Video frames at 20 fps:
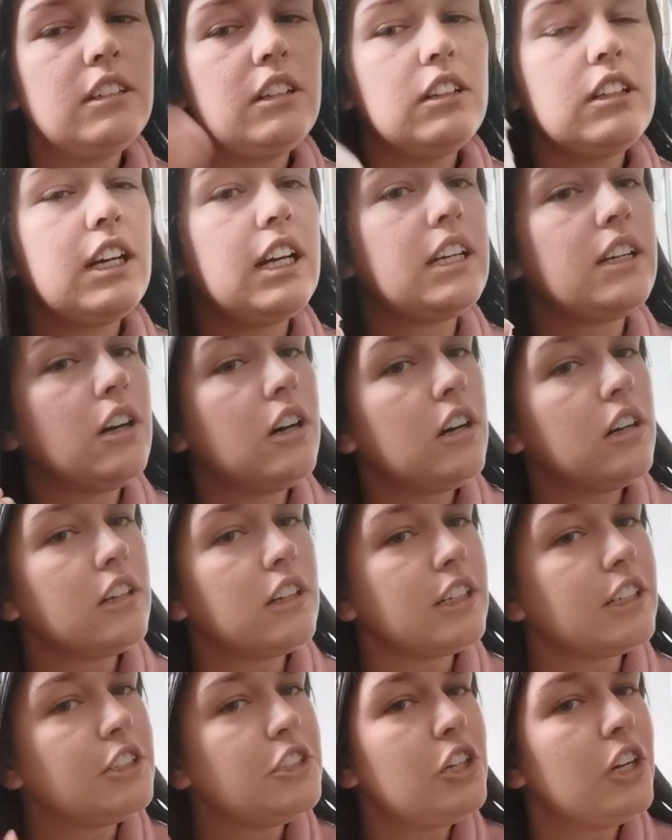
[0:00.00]
not that I can't
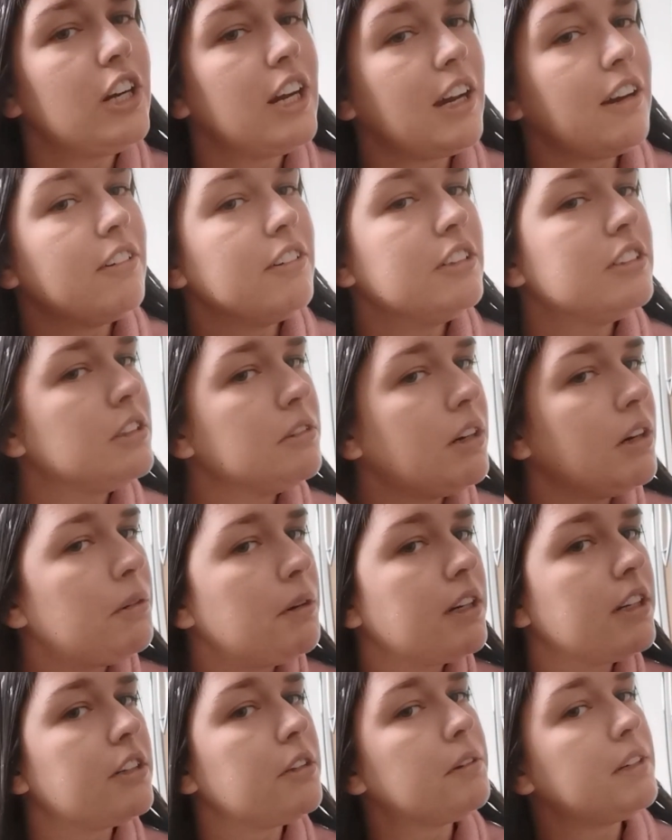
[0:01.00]
like chill out and do what I
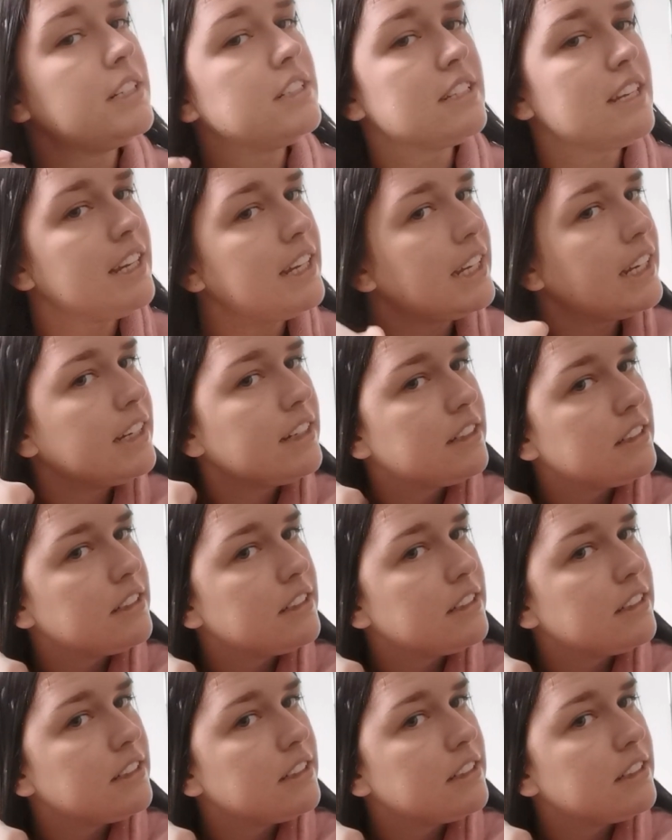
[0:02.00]
want to do when he's here,